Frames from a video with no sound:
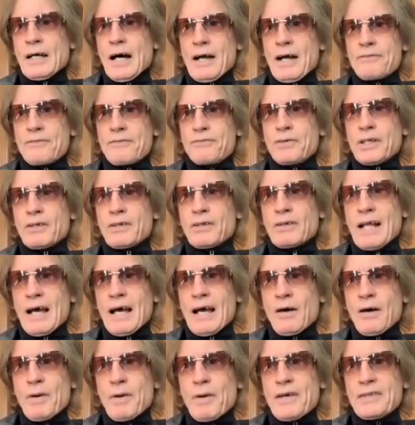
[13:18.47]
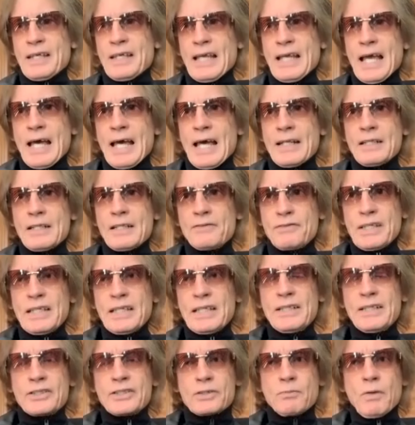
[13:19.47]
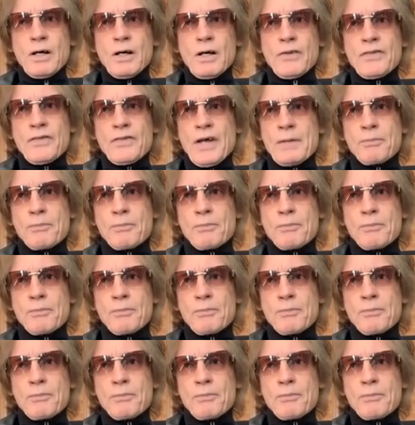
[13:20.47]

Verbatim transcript: I figured out by the end of each month,